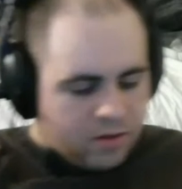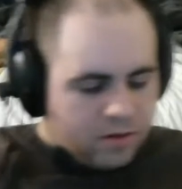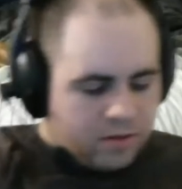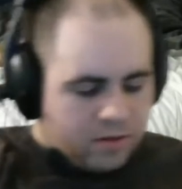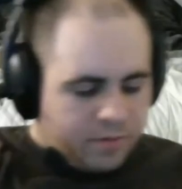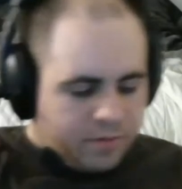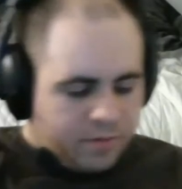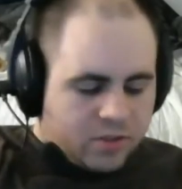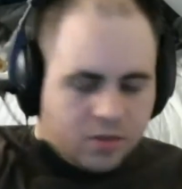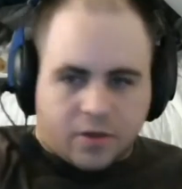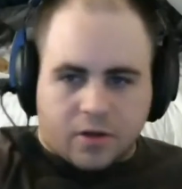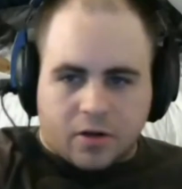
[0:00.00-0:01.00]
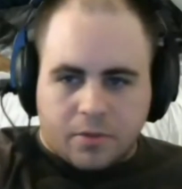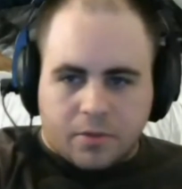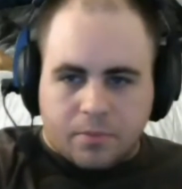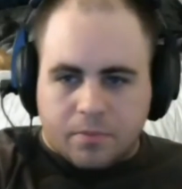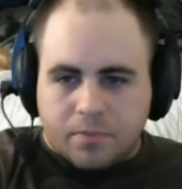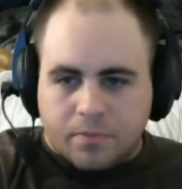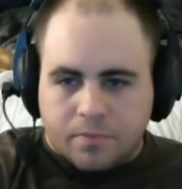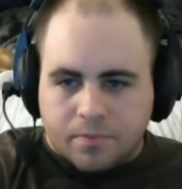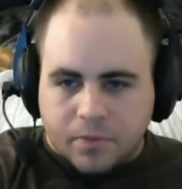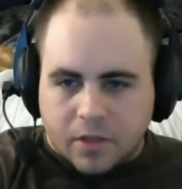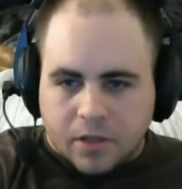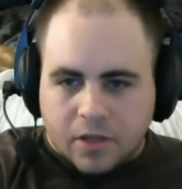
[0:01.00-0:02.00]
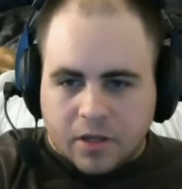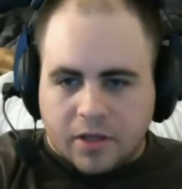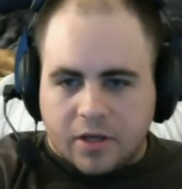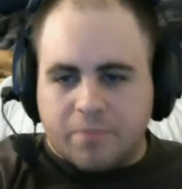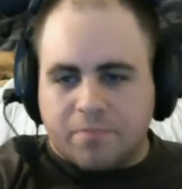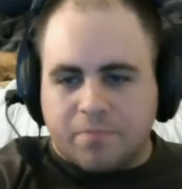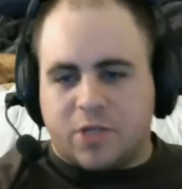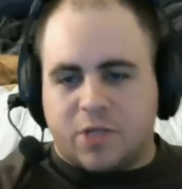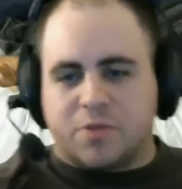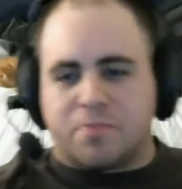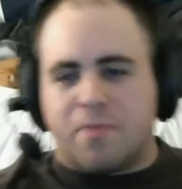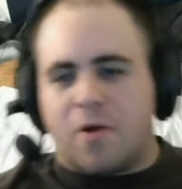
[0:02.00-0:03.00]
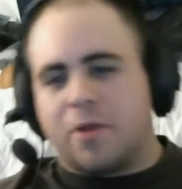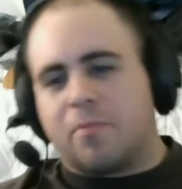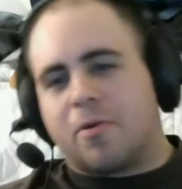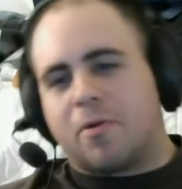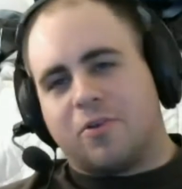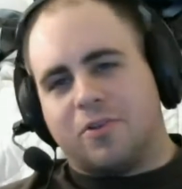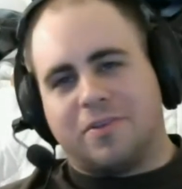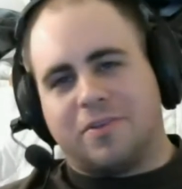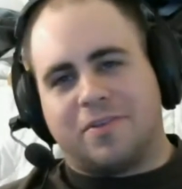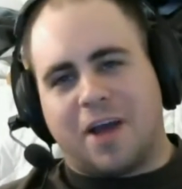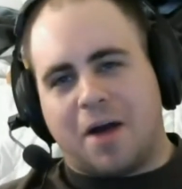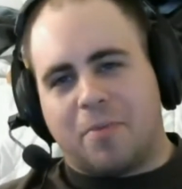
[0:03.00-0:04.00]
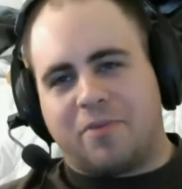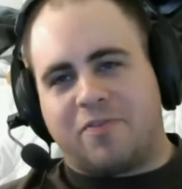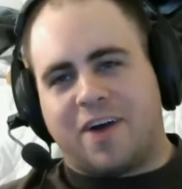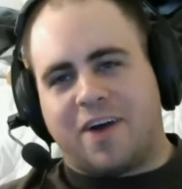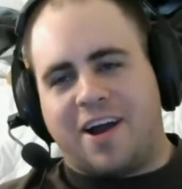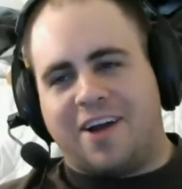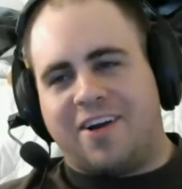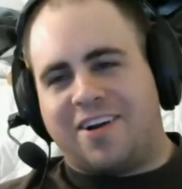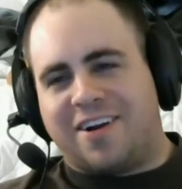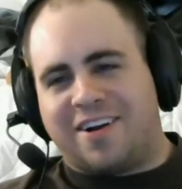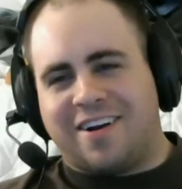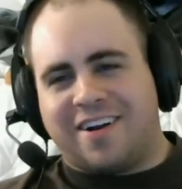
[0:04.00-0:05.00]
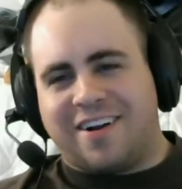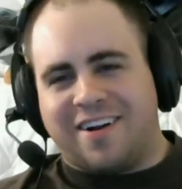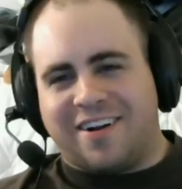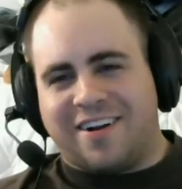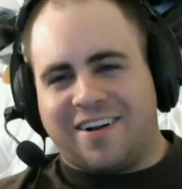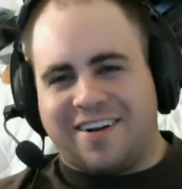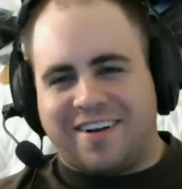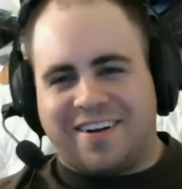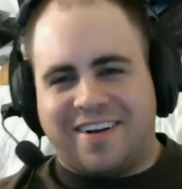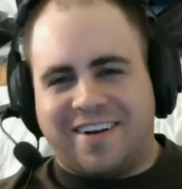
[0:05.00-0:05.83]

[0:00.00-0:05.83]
Let me just look it up. Yep, she was Moaning Myrtle in the Goblet of Fire.